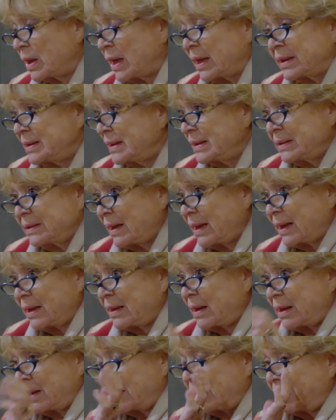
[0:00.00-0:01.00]
I
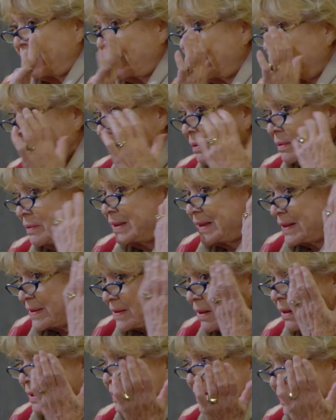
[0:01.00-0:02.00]
hadn't
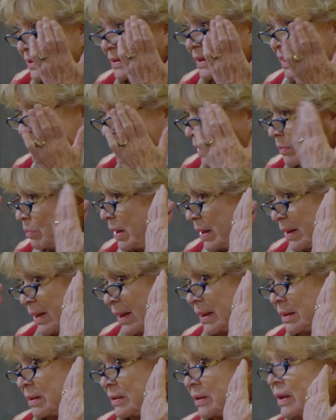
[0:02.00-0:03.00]
decided yet in my
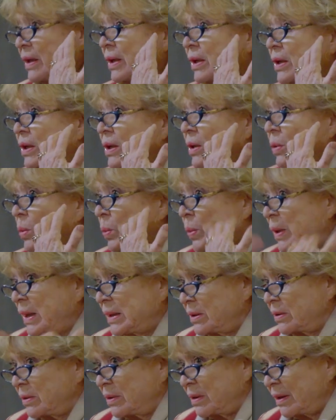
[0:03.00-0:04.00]
head
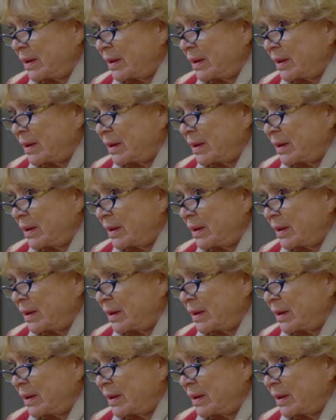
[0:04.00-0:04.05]
whether